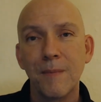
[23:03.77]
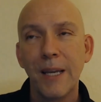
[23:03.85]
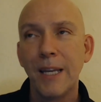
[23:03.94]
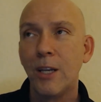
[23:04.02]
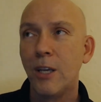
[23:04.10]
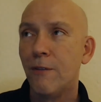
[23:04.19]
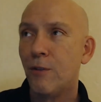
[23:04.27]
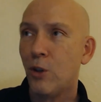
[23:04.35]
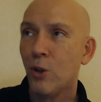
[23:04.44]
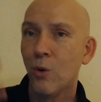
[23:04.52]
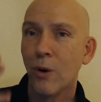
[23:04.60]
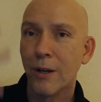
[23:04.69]
And if
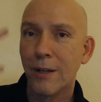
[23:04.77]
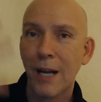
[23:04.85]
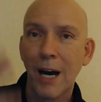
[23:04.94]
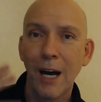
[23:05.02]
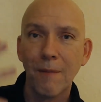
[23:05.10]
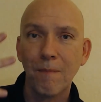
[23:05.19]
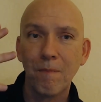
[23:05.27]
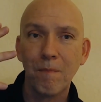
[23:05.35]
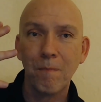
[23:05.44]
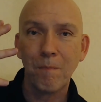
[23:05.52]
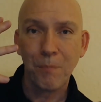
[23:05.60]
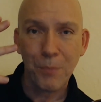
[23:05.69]
you are not
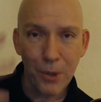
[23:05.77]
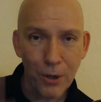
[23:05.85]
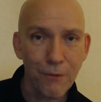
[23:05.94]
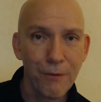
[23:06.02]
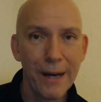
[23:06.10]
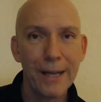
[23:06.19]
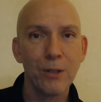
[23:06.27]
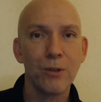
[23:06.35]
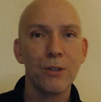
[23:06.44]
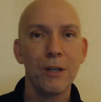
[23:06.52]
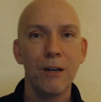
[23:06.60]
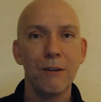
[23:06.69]
purifying
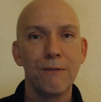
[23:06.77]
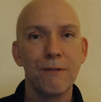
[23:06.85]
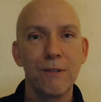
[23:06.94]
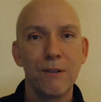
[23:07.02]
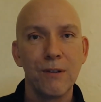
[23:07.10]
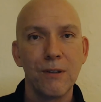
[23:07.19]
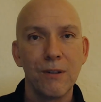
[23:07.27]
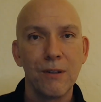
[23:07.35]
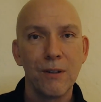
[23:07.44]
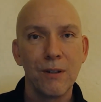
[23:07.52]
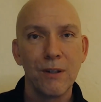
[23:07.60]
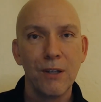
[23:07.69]
yourself,
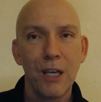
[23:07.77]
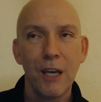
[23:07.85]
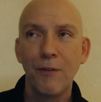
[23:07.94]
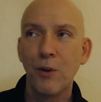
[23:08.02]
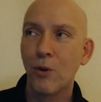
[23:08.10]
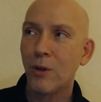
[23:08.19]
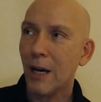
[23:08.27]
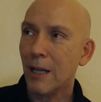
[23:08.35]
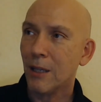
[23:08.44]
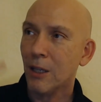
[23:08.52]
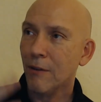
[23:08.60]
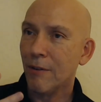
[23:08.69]
if you're
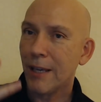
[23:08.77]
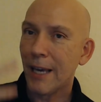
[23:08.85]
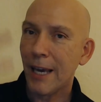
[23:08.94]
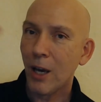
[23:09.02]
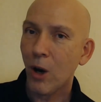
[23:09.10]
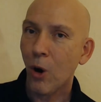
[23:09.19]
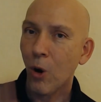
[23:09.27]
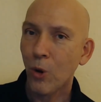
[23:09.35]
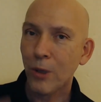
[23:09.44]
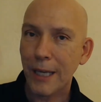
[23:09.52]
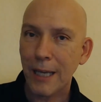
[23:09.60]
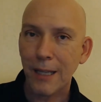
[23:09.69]
not living a
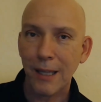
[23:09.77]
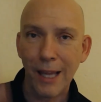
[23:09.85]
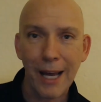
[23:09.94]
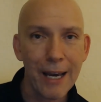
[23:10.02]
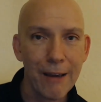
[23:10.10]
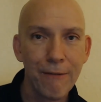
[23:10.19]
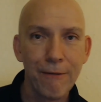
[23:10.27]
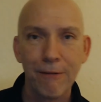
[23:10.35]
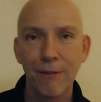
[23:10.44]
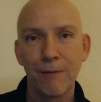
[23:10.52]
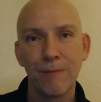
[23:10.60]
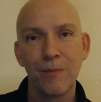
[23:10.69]
holy life,
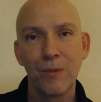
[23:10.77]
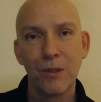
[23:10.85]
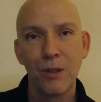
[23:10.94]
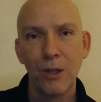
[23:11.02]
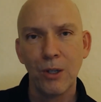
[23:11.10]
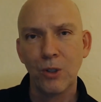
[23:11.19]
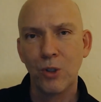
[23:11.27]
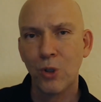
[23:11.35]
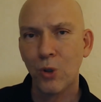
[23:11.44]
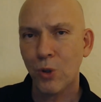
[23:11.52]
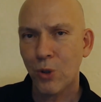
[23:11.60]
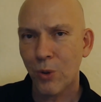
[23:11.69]

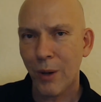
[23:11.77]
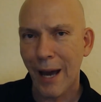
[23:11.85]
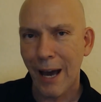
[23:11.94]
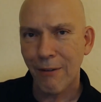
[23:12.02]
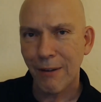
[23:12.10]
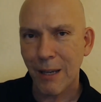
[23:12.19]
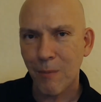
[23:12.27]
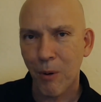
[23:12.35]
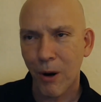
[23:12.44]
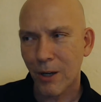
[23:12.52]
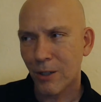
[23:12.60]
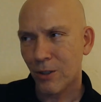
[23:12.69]
do you have any
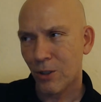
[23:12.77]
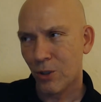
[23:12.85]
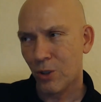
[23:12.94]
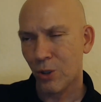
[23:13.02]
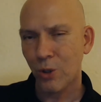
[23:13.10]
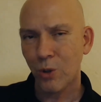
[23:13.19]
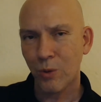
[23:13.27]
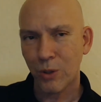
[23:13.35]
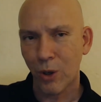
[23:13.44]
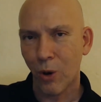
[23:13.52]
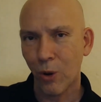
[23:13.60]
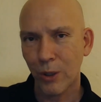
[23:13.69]
part to do with
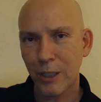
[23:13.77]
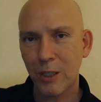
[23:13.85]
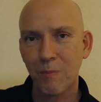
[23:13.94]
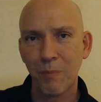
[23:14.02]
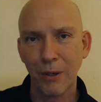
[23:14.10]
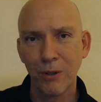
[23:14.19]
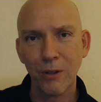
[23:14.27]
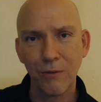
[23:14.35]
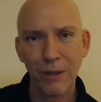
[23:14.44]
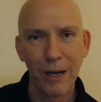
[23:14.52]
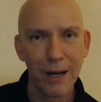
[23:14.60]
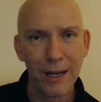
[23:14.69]
the Holy Spirit of
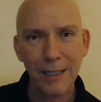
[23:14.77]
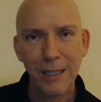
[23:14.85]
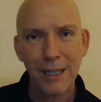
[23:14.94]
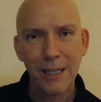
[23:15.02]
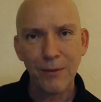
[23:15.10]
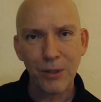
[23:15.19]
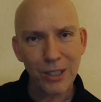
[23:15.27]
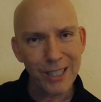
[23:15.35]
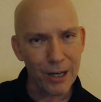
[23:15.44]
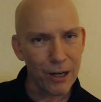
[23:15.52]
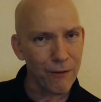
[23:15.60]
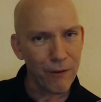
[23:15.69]
God, the
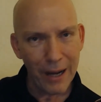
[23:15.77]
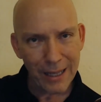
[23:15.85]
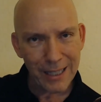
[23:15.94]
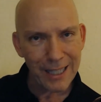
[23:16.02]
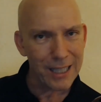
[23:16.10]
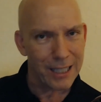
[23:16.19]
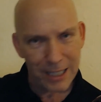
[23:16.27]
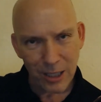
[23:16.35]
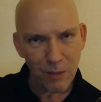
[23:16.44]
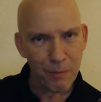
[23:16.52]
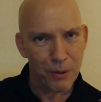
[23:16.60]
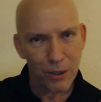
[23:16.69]
terrifyingly clean
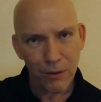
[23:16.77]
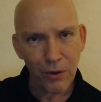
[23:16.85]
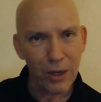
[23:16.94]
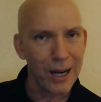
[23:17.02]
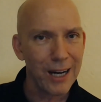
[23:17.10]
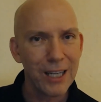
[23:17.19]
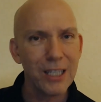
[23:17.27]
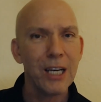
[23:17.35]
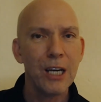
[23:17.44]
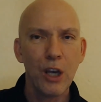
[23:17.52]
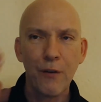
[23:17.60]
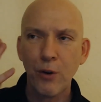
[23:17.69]
Spirit of God,
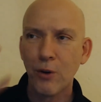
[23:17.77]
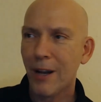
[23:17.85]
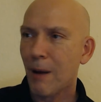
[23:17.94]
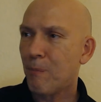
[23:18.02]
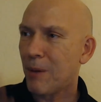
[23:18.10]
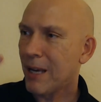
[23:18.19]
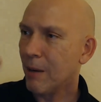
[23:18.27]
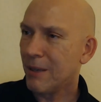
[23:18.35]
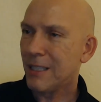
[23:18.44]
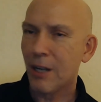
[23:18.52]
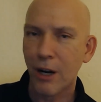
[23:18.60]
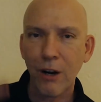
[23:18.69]
if you're not
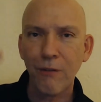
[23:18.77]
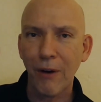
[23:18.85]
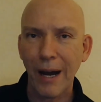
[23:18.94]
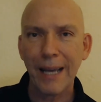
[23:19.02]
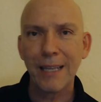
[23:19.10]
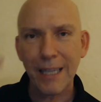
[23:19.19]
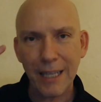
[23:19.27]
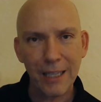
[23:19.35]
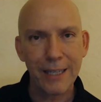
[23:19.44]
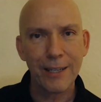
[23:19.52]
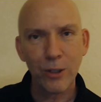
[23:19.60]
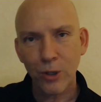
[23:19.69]
becoming terrifyingly
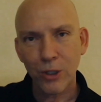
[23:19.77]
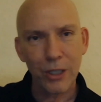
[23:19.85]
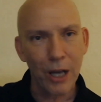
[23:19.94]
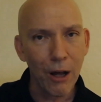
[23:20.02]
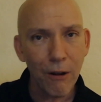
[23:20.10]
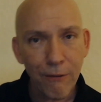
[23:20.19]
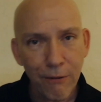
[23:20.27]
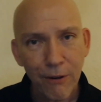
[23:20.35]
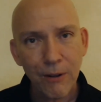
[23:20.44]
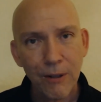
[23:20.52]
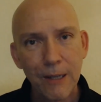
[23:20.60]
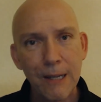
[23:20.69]
clean yourself?
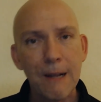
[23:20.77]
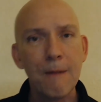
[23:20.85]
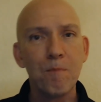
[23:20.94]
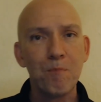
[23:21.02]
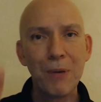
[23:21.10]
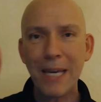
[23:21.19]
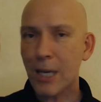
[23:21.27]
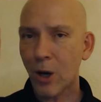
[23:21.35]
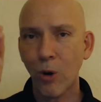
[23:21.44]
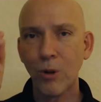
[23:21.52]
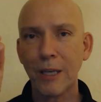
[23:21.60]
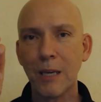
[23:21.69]
Be
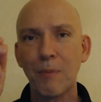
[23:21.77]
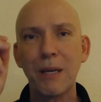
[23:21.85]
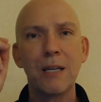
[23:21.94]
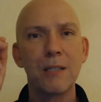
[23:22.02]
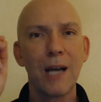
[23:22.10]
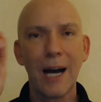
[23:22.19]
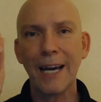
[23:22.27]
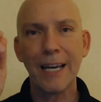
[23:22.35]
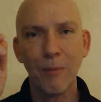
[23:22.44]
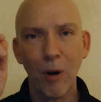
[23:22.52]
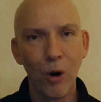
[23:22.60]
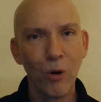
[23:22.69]
holy because I
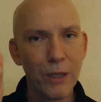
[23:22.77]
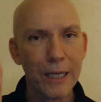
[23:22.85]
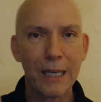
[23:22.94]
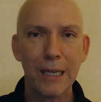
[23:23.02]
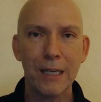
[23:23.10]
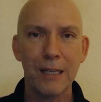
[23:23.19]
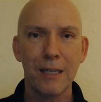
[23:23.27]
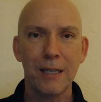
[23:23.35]
am holy.